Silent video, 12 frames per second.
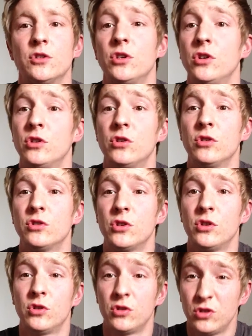you
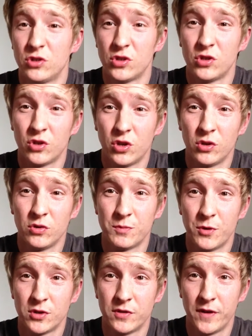don't lose
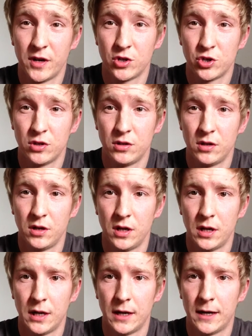motivation,
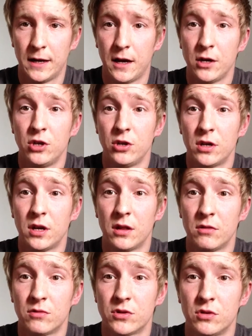and you get
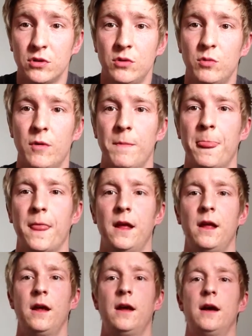the result you want.
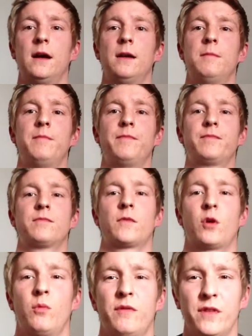
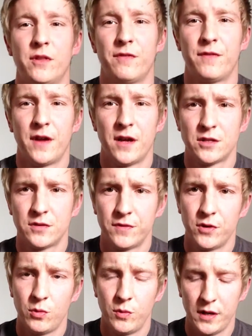Within the first
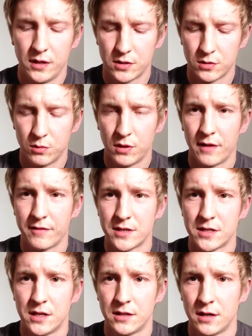few weeks, we'll have a
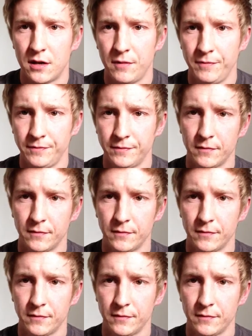sit down.